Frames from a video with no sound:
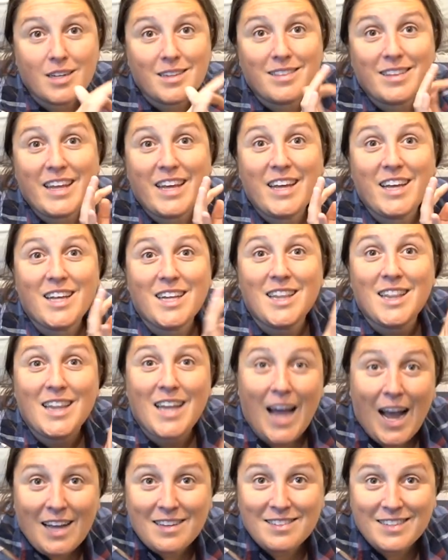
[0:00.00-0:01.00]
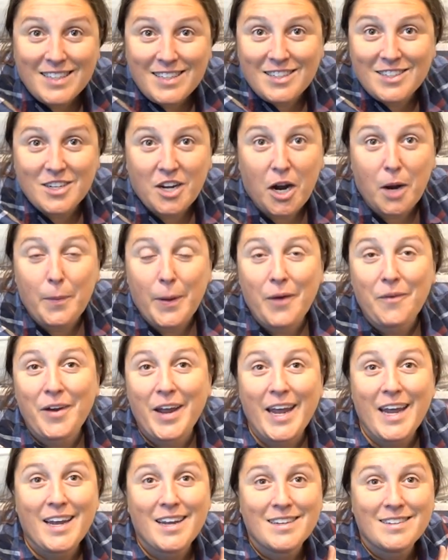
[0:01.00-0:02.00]
The last thing to talk
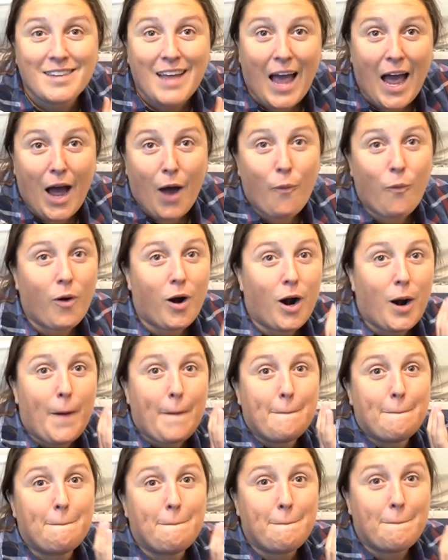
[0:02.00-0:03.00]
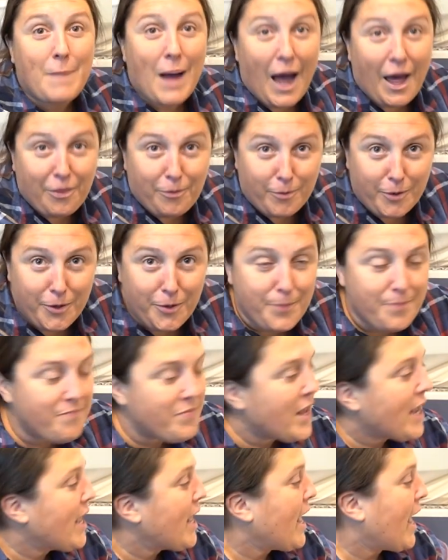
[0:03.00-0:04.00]
about is our bathroom.
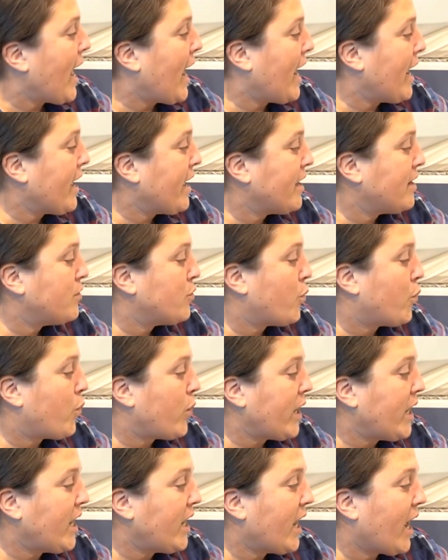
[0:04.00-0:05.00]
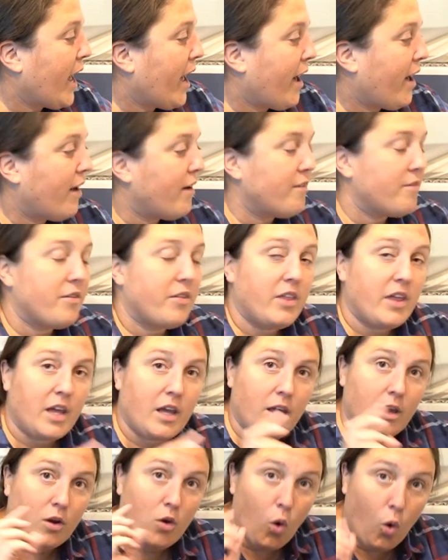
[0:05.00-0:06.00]
And we have
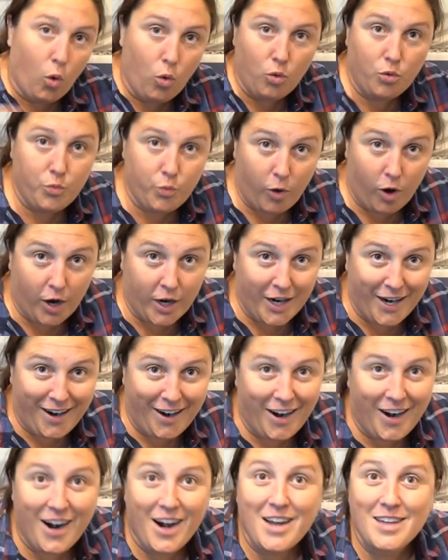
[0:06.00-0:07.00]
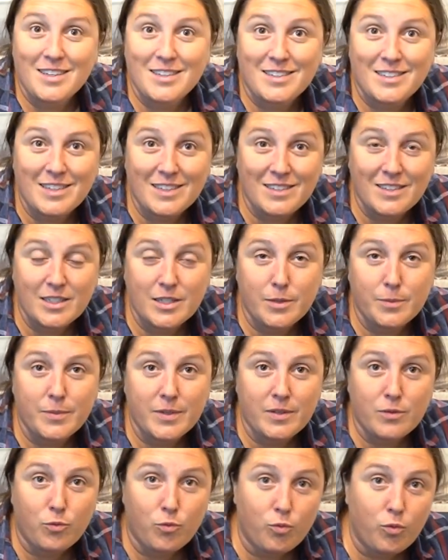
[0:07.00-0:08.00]
the cold water system
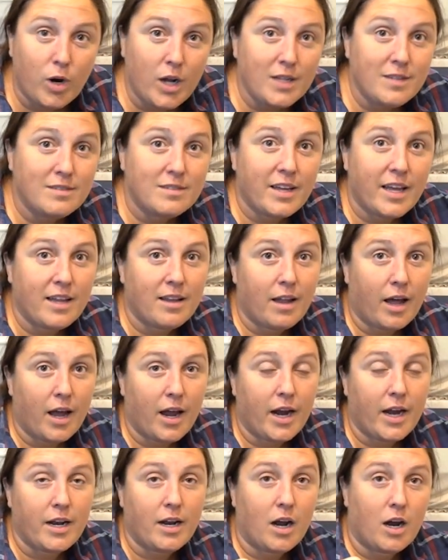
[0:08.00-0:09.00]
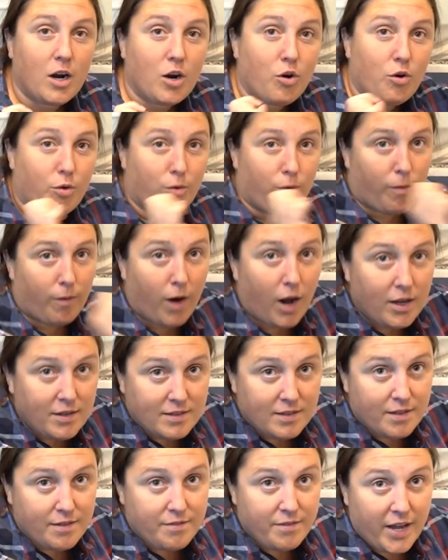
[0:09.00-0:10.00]
runs a line across
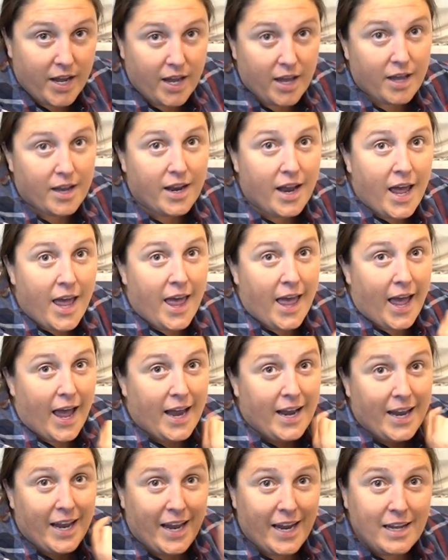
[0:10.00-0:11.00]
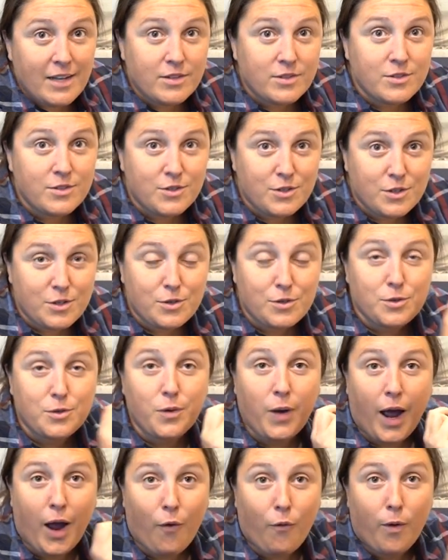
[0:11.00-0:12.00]
the van and into
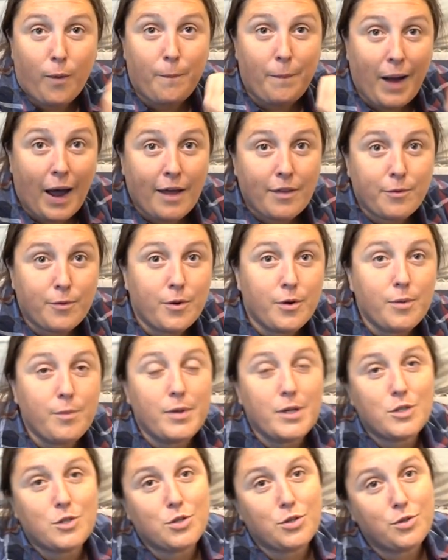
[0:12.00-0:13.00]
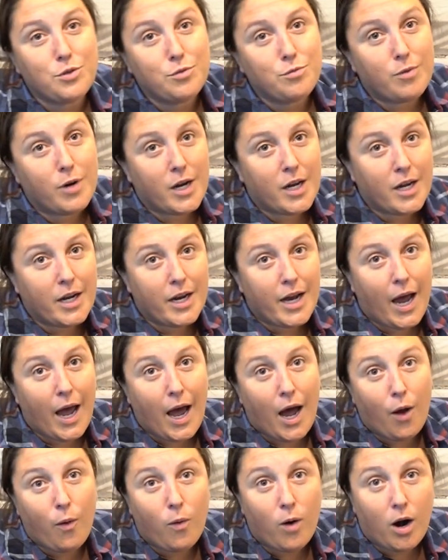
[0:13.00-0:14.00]
our bathroom to run
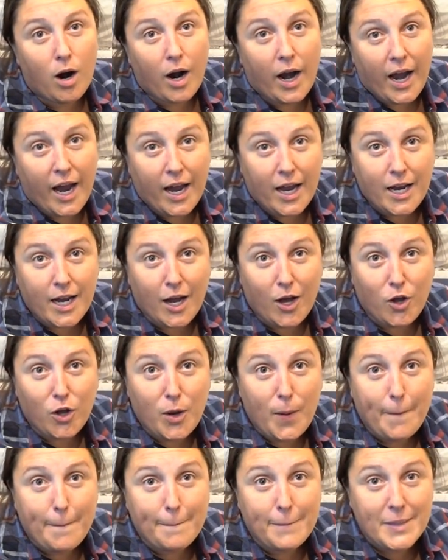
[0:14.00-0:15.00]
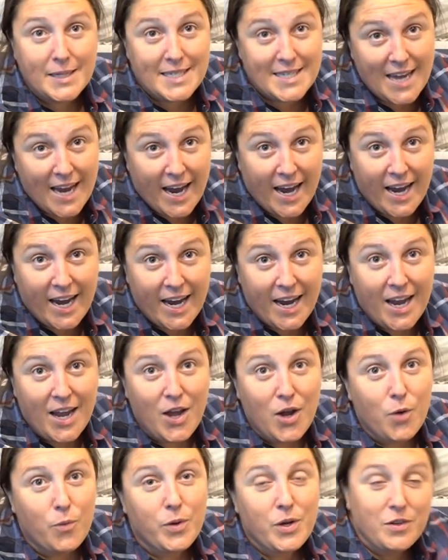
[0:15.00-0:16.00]
our handheld bidet.
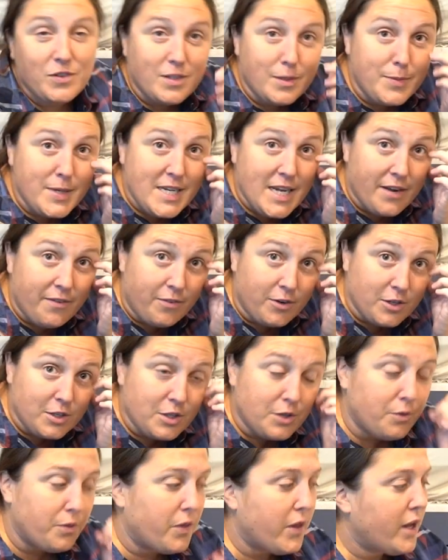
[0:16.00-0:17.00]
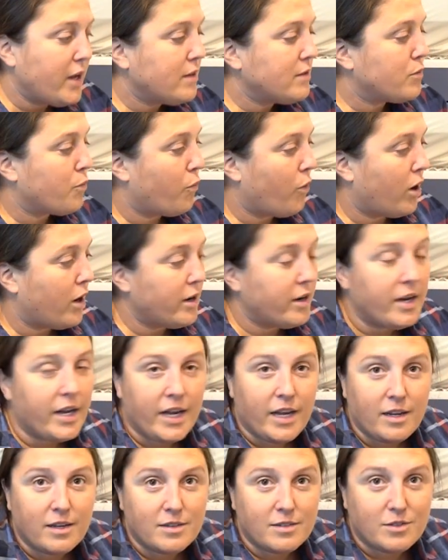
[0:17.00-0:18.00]
We use the bidet for 2 things. One
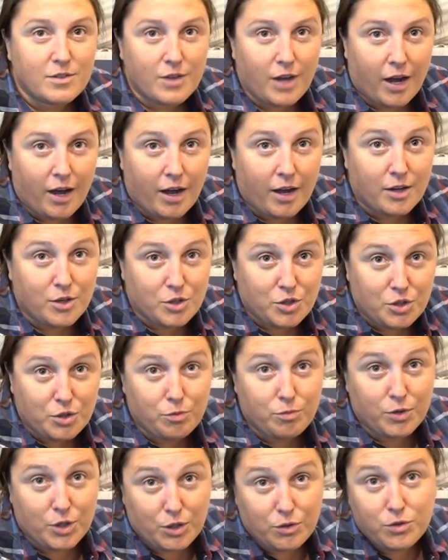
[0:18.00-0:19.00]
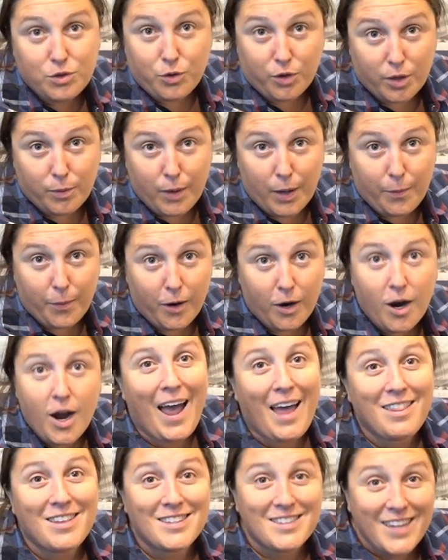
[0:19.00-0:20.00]
is to reduce toilet paper,
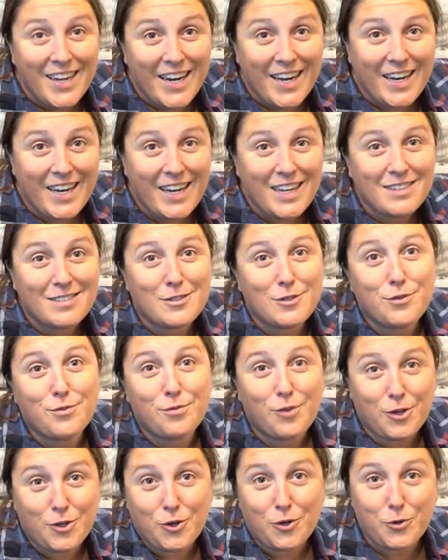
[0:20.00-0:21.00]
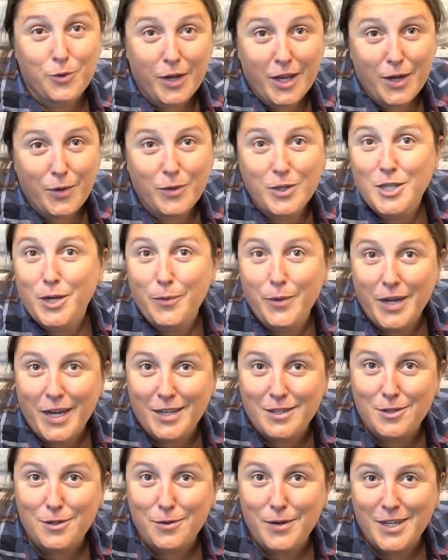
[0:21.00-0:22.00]
and the second is to flush our toilet, which I will
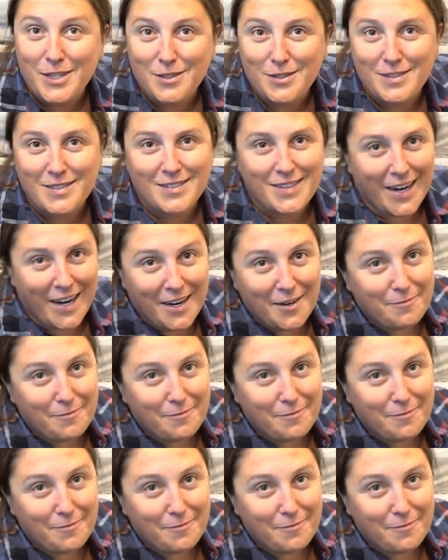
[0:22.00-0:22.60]
get to in just a second.